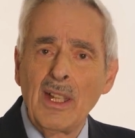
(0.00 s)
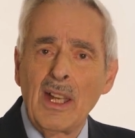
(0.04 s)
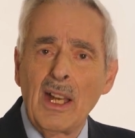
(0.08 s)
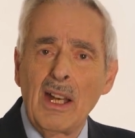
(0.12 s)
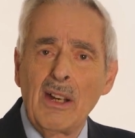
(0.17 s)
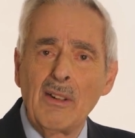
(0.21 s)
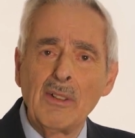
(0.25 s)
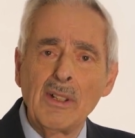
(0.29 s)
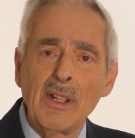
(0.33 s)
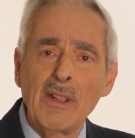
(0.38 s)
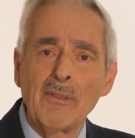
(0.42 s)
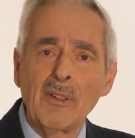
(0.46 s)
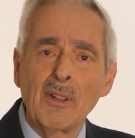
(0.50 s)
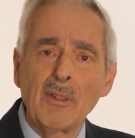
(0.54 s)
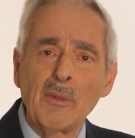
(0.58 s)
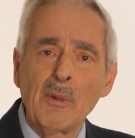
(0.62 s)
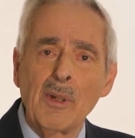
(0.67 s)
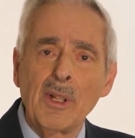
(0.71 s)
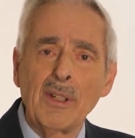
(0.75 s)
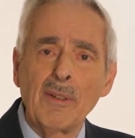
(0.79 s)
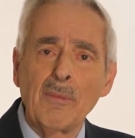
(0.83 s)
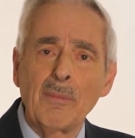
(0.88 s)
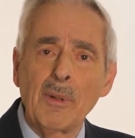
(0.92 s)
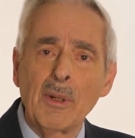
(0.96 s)
However,
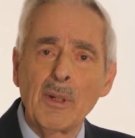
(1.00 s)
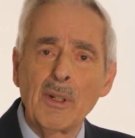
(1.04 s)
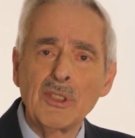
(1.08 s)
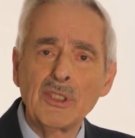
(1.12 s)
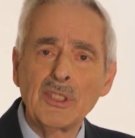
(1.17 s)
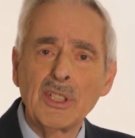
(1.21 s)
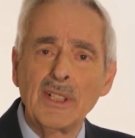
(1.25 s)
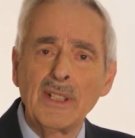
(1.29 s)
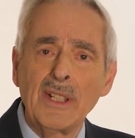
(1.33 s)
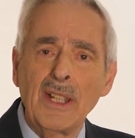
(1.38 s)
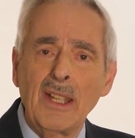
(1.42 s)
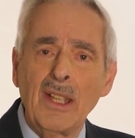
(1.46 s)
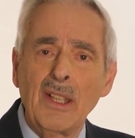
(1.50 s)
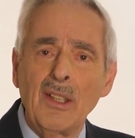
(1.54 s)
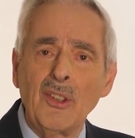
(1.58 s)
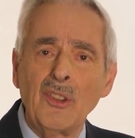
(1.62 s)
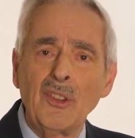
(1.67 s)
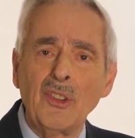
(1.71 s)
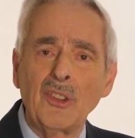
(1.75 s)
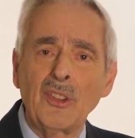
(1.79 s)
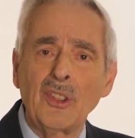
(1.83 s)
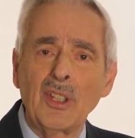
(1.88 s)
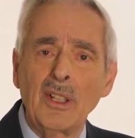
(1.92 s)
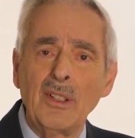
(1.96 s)
when a person
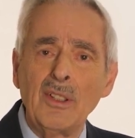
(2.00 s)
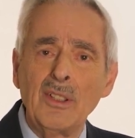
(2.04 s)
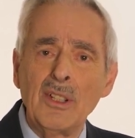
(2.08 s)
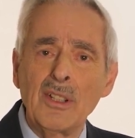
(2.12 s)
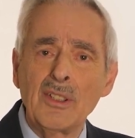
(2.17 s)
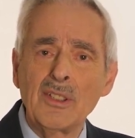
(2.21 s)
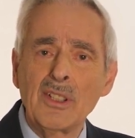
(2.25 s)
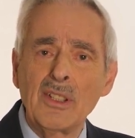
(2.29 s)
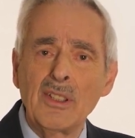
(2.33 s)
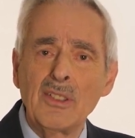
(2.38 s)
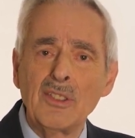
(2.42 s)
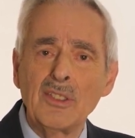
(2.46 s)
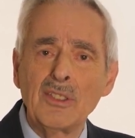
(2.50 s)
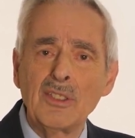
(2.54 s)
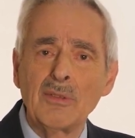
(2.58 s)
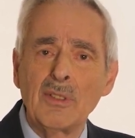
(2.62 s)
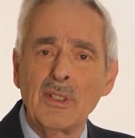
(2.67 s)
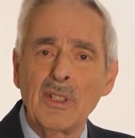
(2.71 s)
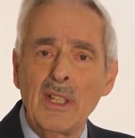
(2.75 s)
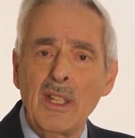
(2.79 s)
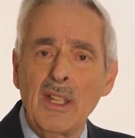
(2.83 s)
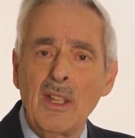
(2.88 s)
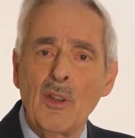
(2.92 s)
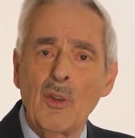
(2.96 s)
has conditions
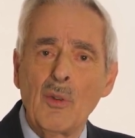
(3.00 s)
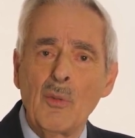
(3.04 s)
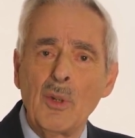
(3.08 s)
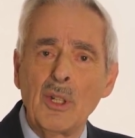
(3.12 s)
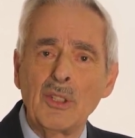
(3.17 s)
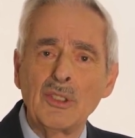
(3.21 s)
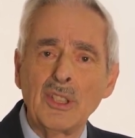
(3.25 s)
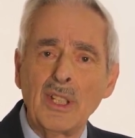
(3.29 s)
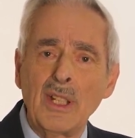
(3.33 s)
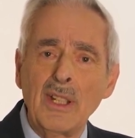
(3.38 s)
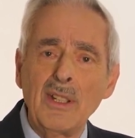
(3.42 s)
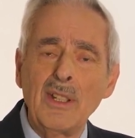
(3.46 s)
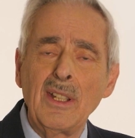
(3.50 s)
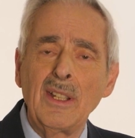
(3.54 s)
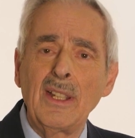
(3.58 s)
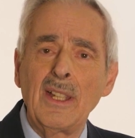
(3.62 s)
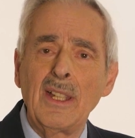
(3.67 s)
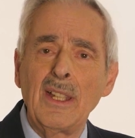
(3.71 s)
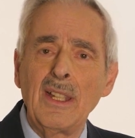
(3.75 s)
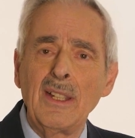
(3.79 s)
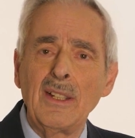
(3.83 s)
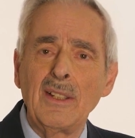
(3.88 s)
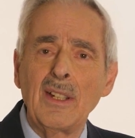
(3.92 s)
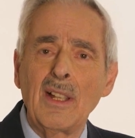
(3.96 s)
which
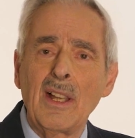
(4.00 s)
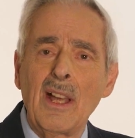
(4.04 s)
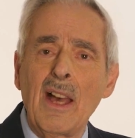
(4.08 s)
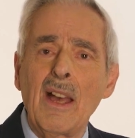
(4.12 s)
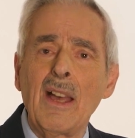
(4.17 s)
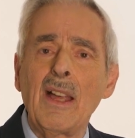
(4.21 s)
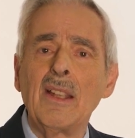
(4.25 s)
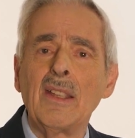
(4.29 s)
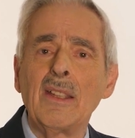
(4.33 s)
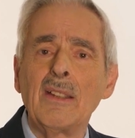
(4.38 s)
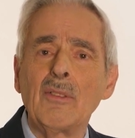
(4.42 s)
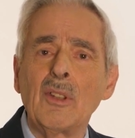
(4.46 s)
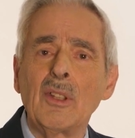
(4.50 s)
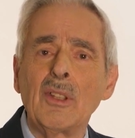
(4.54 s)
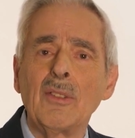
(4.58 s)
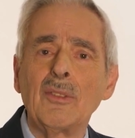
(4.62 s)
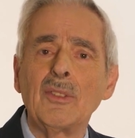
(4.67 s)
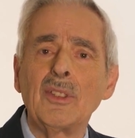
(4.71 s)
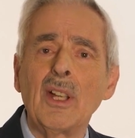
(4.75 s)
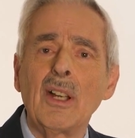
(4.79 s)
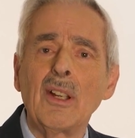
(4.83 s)
indicate high level of